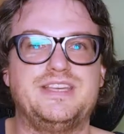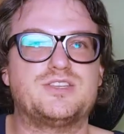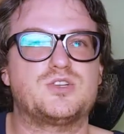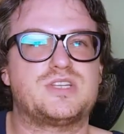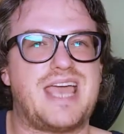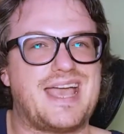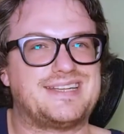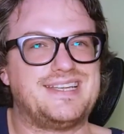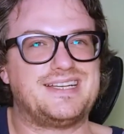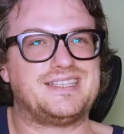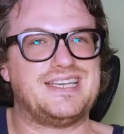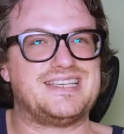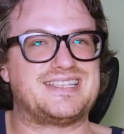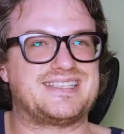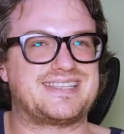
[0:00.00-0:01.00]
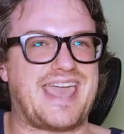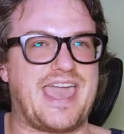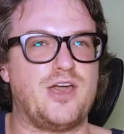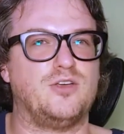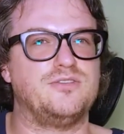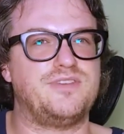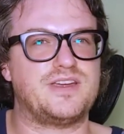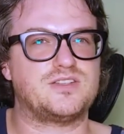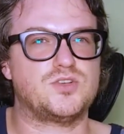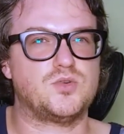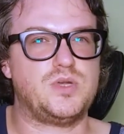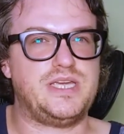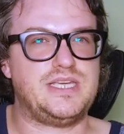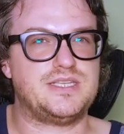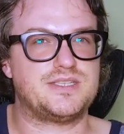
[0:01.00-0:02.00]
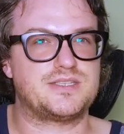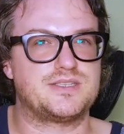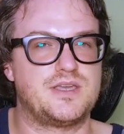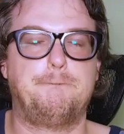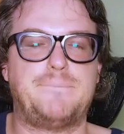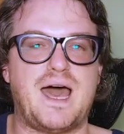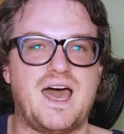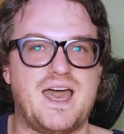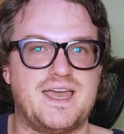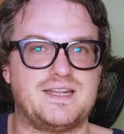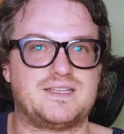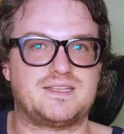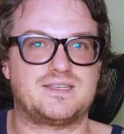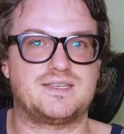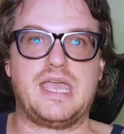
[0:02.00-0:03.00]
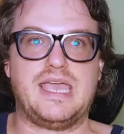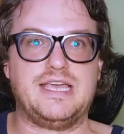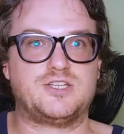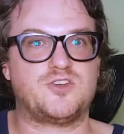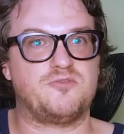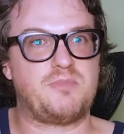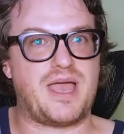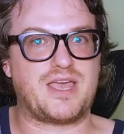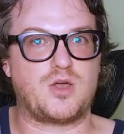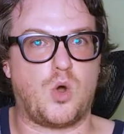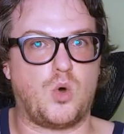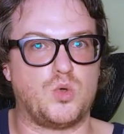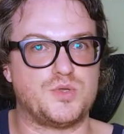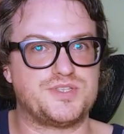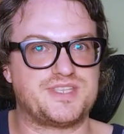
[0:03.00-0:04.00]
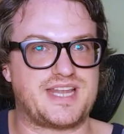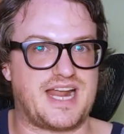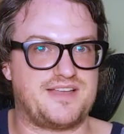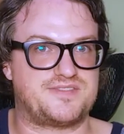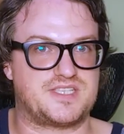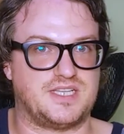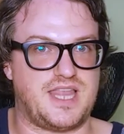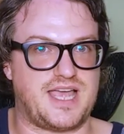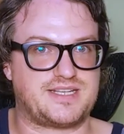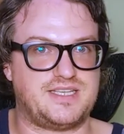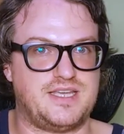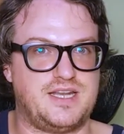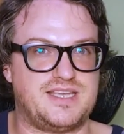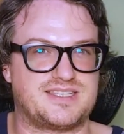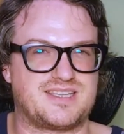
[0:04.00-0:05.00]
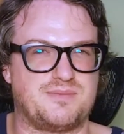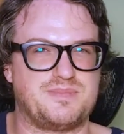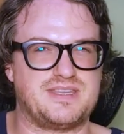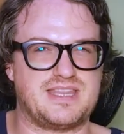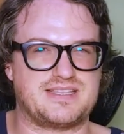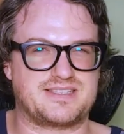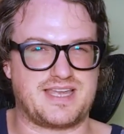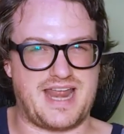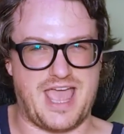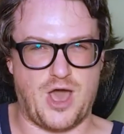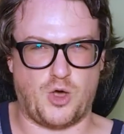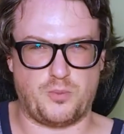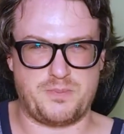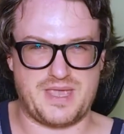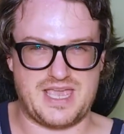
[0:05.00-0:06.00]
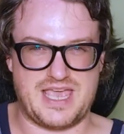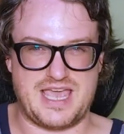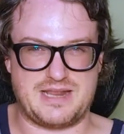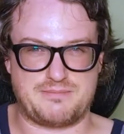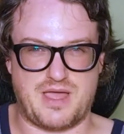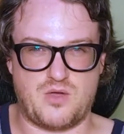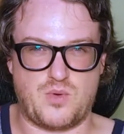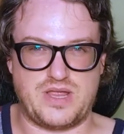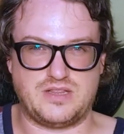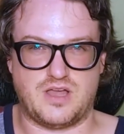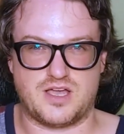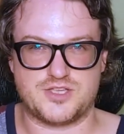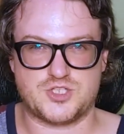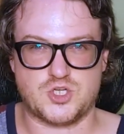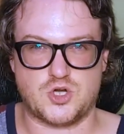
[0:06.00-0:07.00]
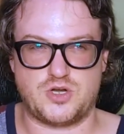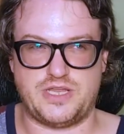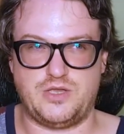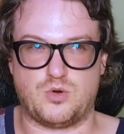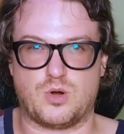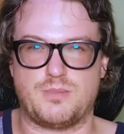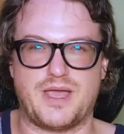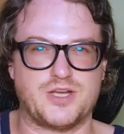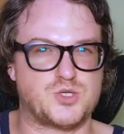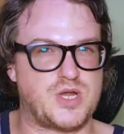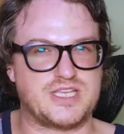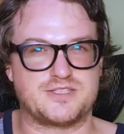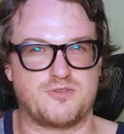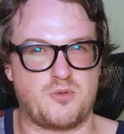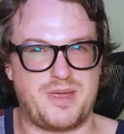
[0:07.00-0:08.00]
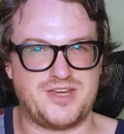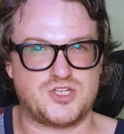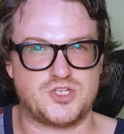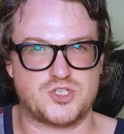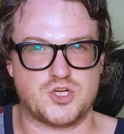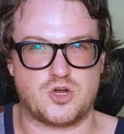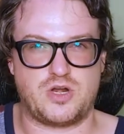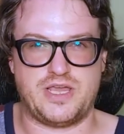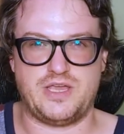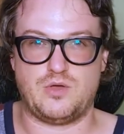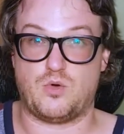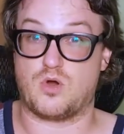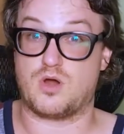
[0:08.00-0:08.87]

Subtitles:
are technically scale victories, but each of my goals that I've selected is something that's going to help me in my weight loss journey or my transformation journey or